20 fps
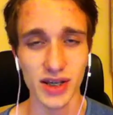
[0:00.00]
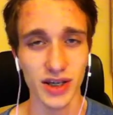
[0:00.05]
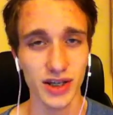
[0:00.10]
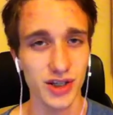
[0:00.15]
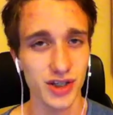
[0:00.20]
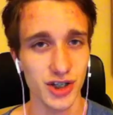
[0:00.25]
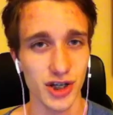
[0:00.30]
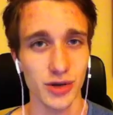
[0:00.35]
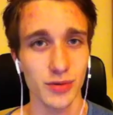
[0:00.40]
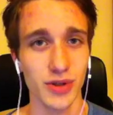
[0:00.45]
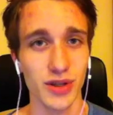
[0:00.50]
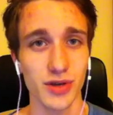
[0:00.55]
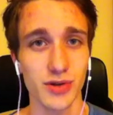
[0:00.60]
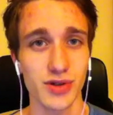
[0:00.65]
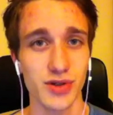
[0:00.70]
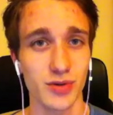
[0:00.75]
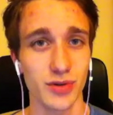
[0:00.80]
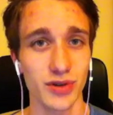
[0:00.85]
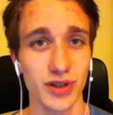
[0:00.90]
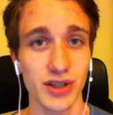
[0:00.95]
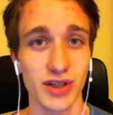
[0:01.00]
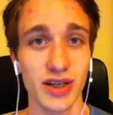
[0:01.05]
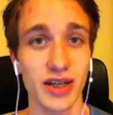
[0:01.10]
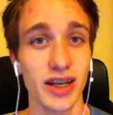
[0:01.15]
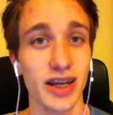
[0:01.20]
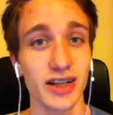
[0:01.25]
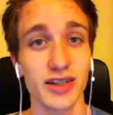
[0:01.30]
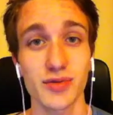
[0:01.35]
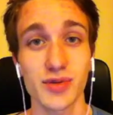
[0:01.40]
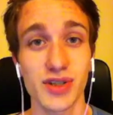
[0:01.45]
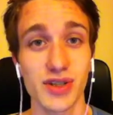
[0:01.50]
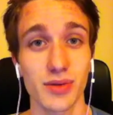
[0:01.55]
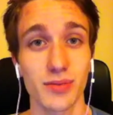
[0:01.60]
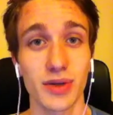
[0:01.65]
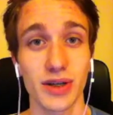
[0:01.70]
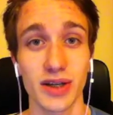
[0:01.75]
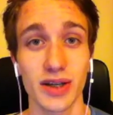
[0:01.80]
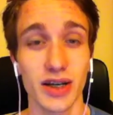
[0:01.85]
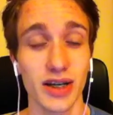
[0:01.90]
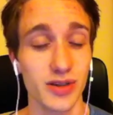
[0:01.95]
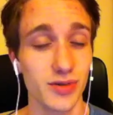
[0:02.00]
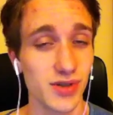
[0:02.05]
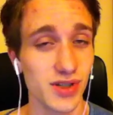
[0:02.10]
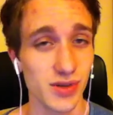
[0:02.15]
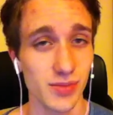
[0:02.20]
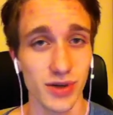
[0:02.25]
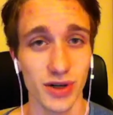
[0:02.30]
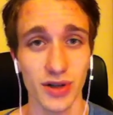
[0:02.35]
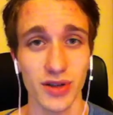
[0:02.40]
I could share with you is really connect with someone